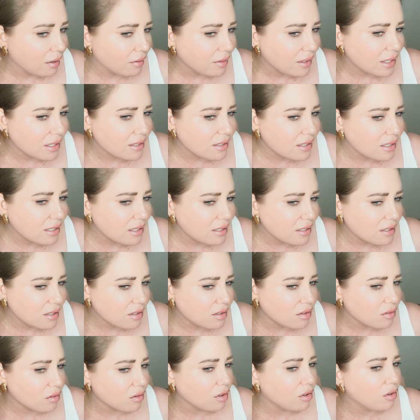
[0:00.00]
This
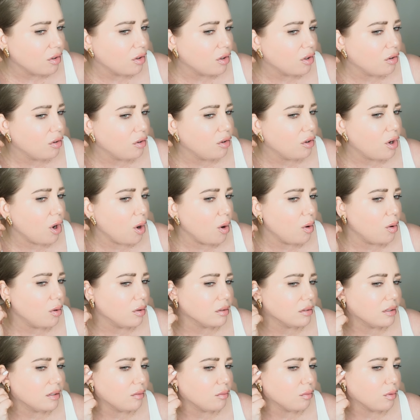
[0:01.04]
is
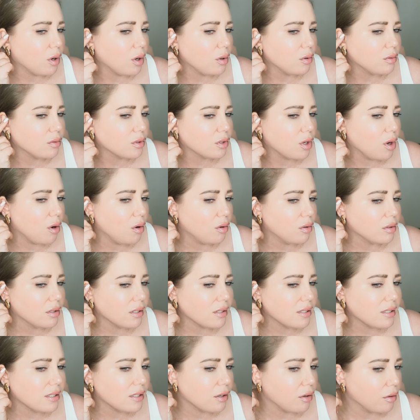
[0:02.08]
gold, rose
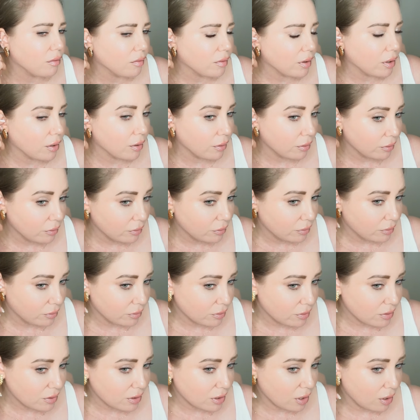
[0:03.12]
gold, silver.
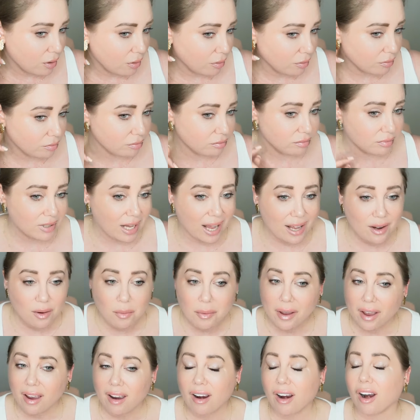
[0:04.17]
So I
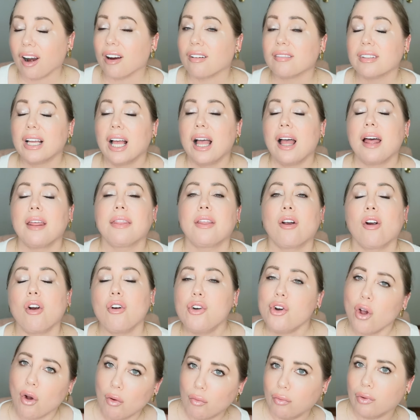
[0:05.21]
don't care. There
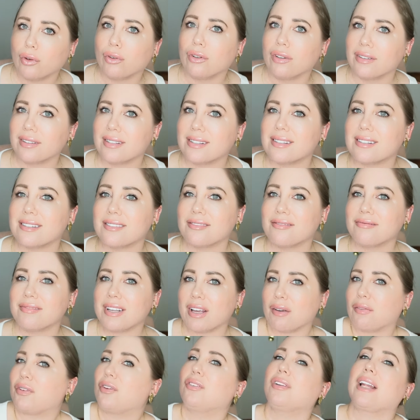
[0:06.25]
are no rules.
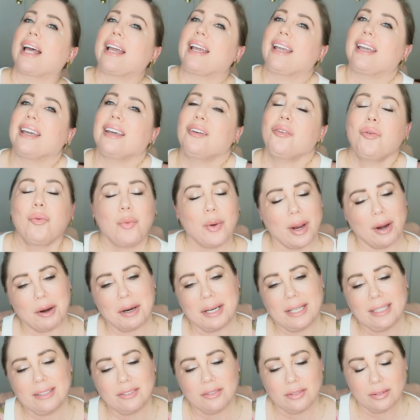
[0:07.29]
If you like it, wear
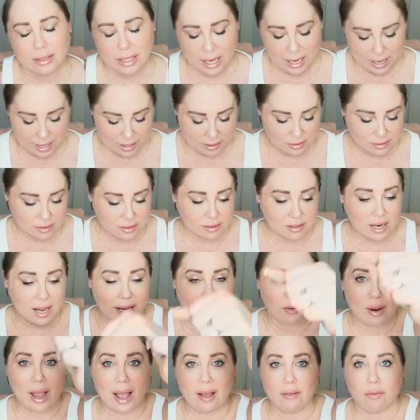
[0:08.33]
it. And I
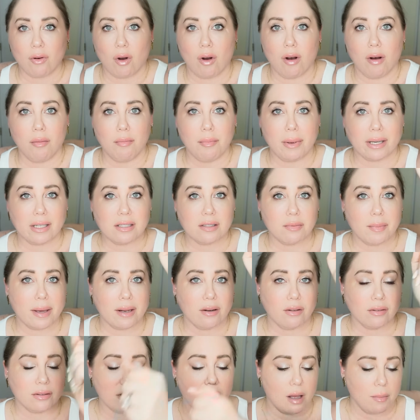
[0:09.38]
have all mixed
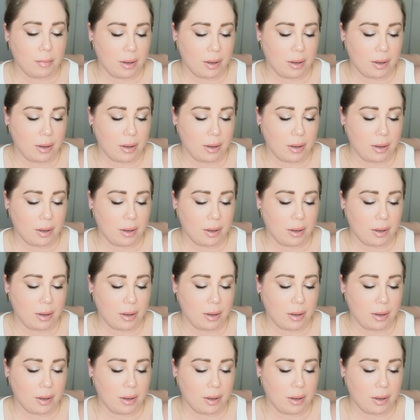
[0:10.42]
metals on